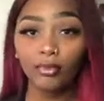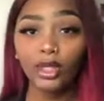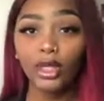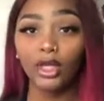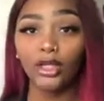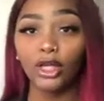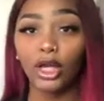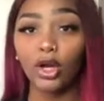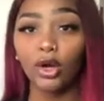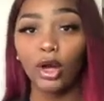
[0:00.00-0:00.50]

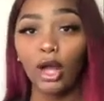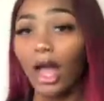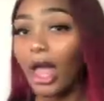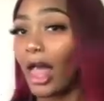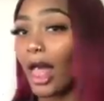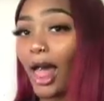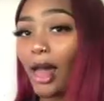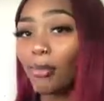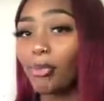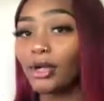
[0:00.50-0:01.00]
no,
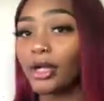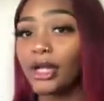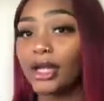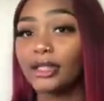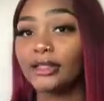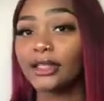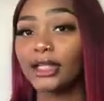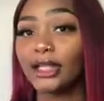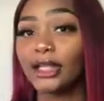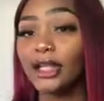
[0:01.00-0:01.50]
I'm pretty
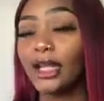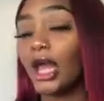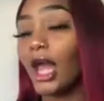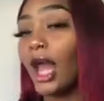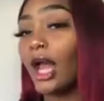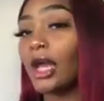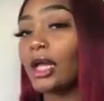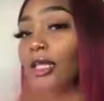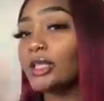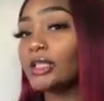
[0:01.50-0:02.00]
content
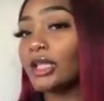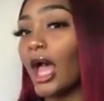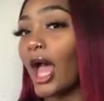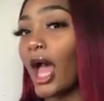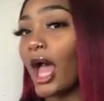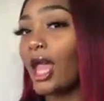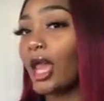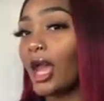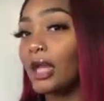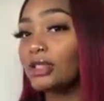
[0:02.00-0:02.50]
because
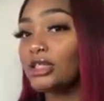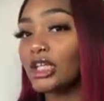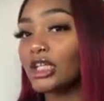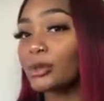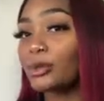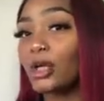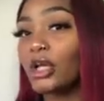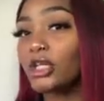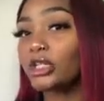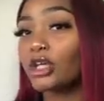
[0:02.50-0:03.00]
I got to
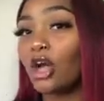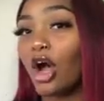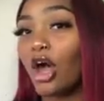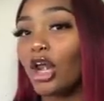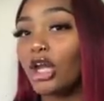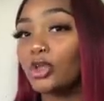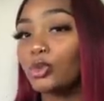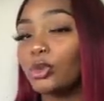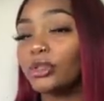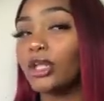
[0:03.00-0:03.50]
experience
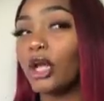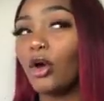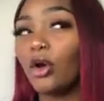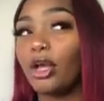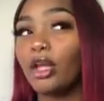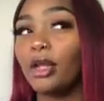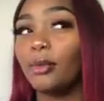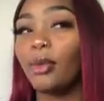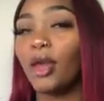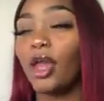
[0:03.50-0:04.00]
college without
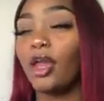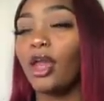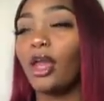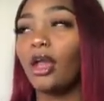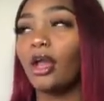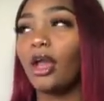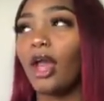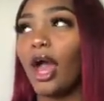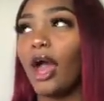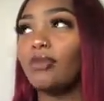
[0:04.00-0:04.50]
any
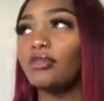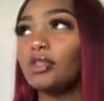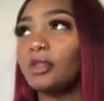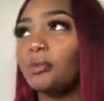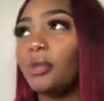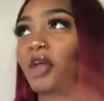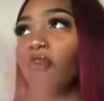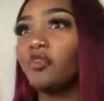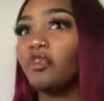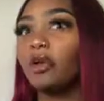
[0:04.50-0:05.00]
pay, have to
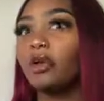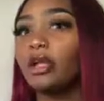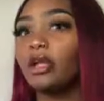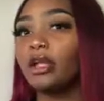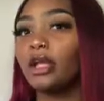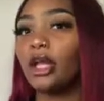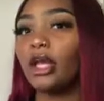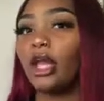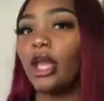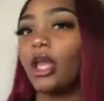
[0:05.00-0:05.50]
pay for
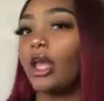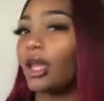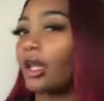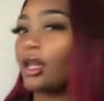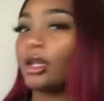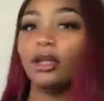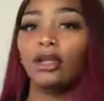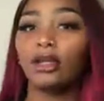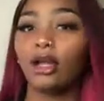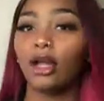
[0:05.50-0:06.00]
anything,
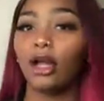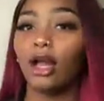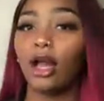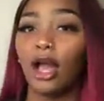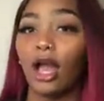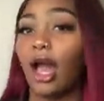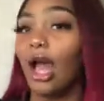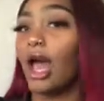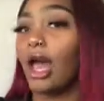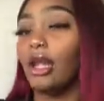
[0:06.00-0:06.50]
and
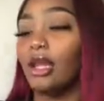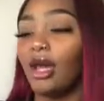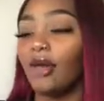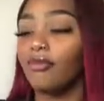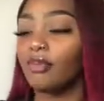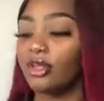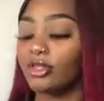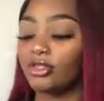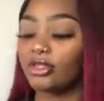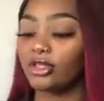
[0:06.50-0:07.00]
I love
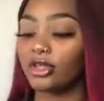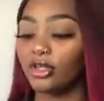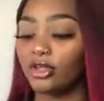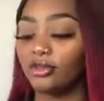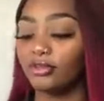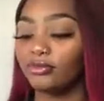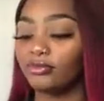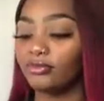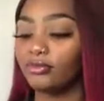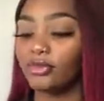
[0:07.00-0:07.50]
it.
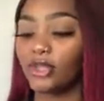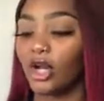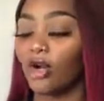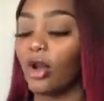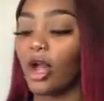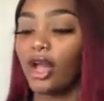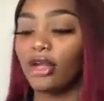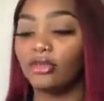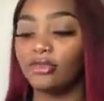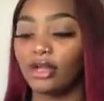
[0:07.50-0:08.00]
So no,
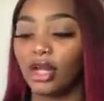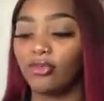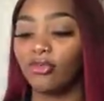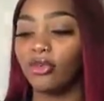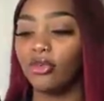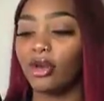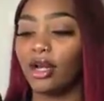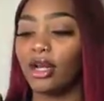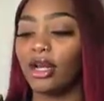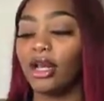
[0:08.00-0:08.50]
I do not
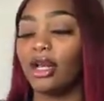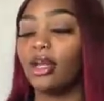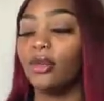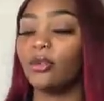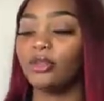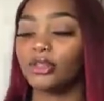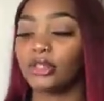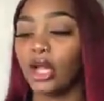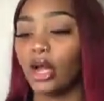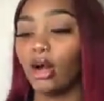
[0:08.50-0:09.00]
regret it, and it
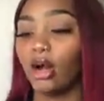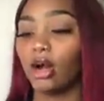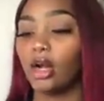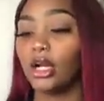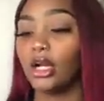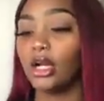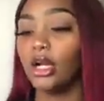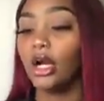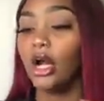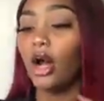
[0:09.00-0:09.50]
was not hard.
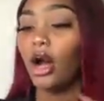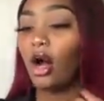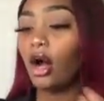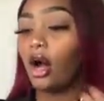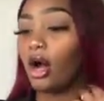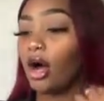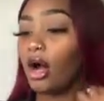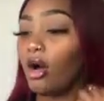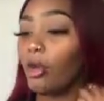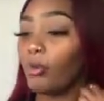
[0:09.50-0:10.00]

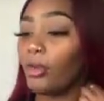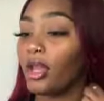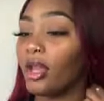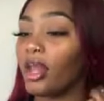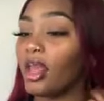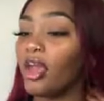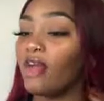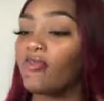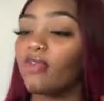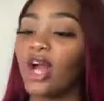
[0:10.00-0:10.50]

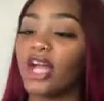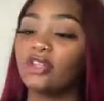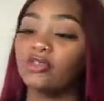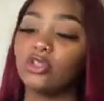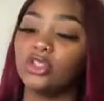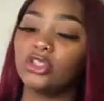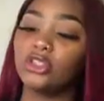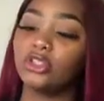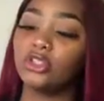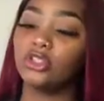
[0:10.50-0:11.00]
Any advice for
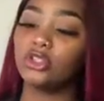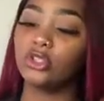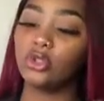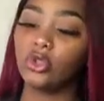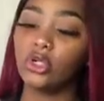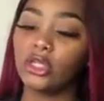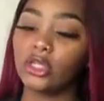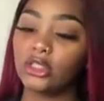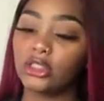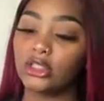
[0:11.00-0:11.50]

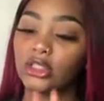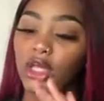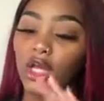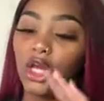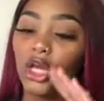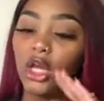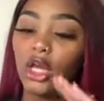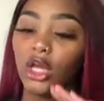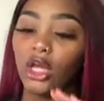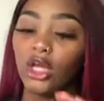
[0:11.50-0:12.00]
students
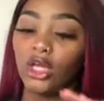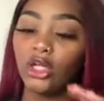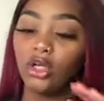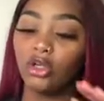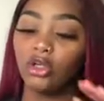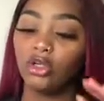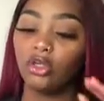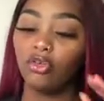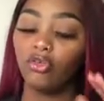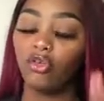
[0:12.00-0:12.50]

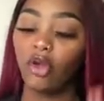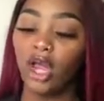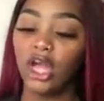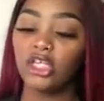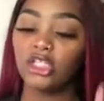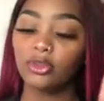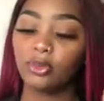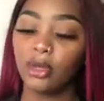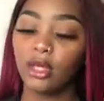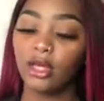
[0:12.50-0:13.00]

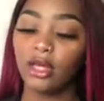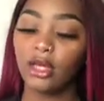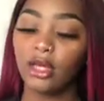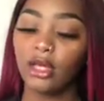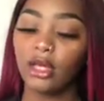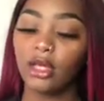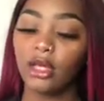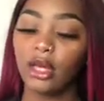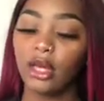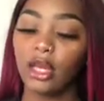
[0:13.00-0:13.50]

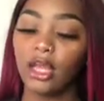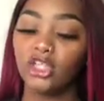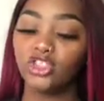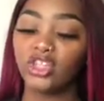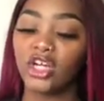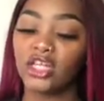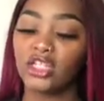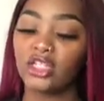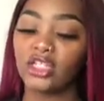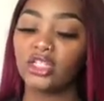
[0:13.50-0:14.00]
graduating and
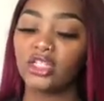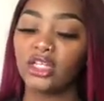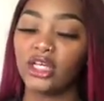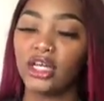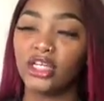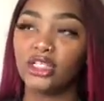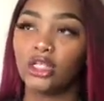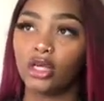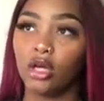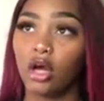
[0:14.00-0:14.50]
transitioning
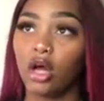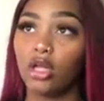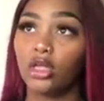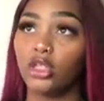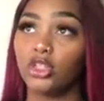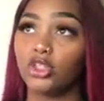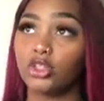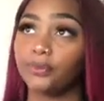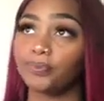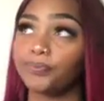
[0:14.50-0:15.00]
into
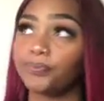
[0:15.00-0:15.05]
college?